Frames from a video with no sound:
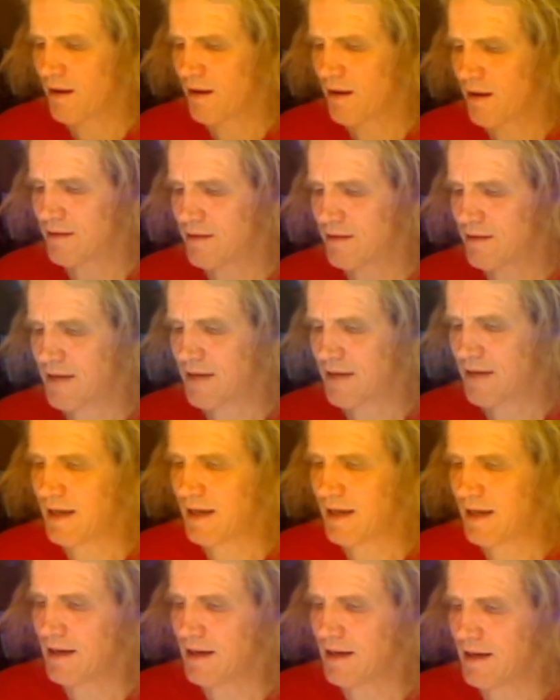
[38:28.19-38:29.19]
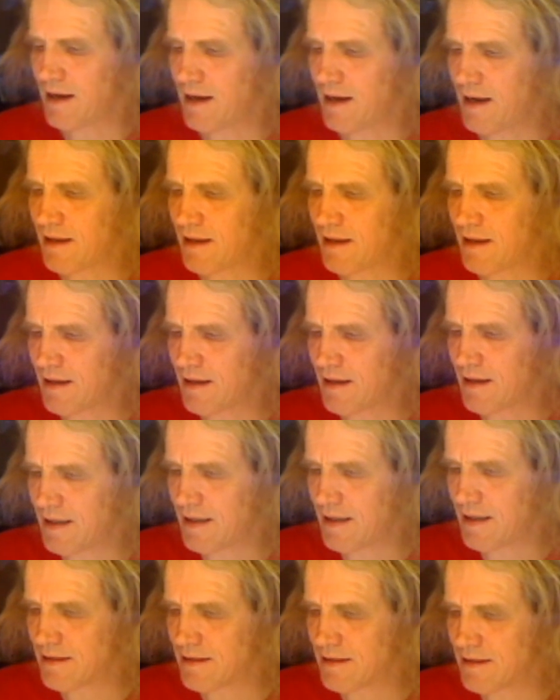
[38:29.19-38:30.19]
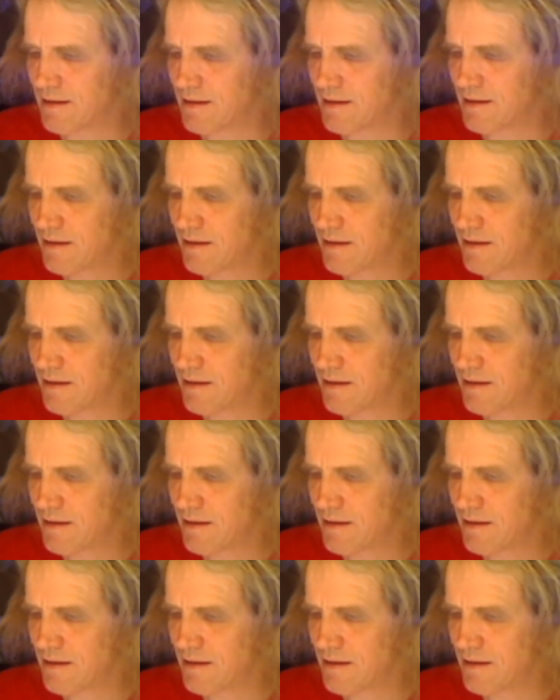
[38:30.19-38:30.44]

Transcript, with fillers: it's taking anything that hits it